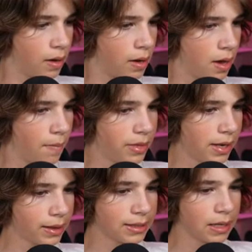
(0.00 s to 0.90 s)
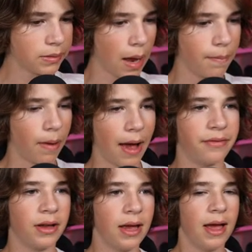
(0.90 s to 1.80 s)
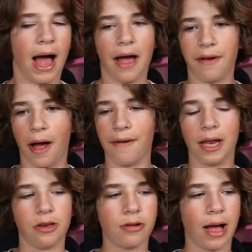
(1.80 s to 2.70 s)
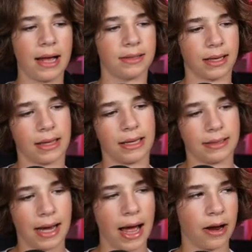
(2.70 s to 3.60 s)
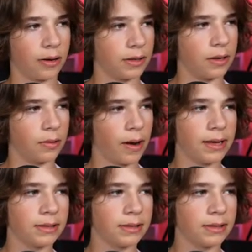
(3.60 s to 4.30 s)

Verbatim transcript: But then at the same time, I've I've, I've had you guys like the entire year, right?